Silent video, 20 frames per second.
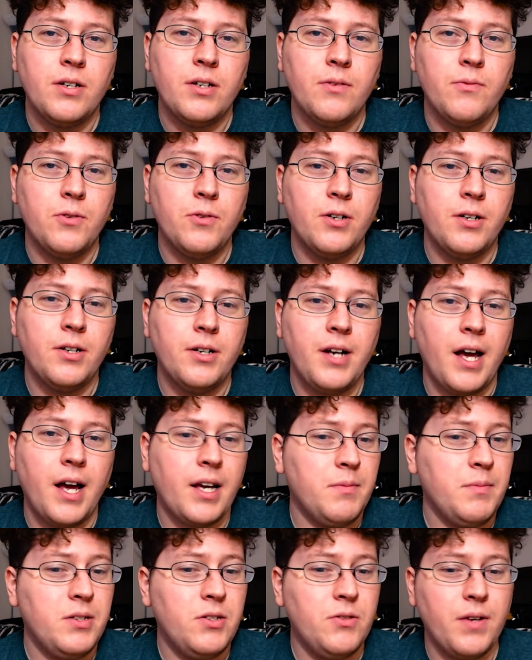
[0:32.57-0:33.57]
we're not
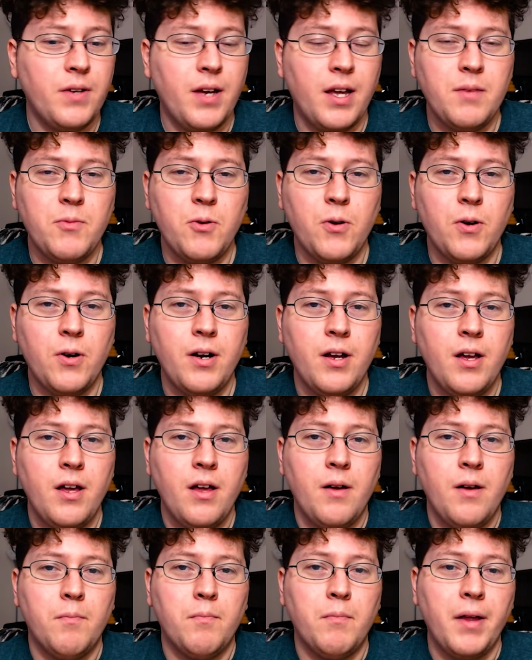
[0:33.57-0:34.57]
gonna be doing any more
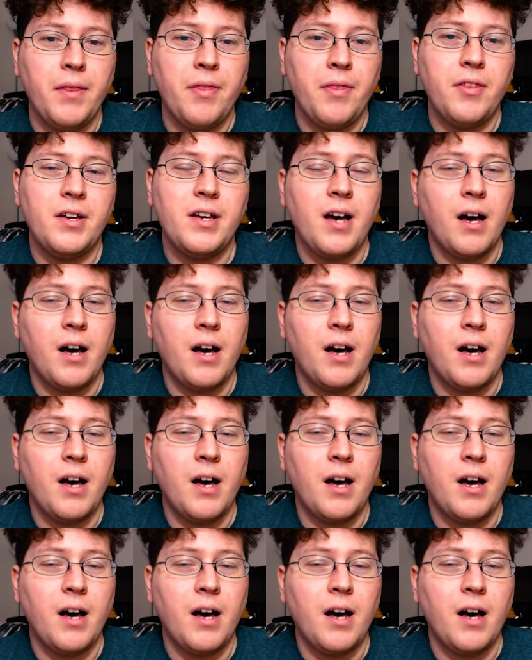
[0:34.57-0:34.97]
monthly